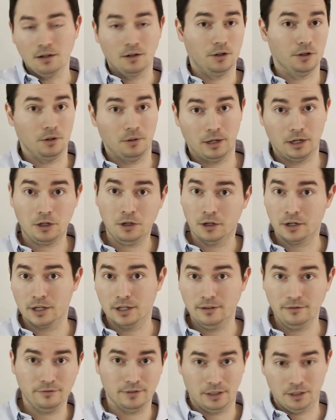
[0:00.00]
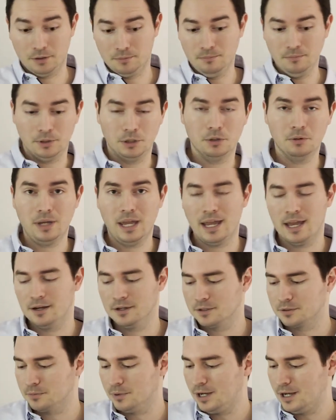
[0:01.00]
although I could have, and you can
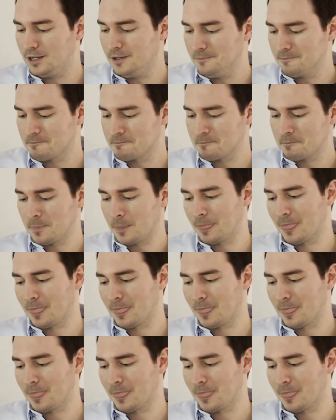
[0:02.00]
as well.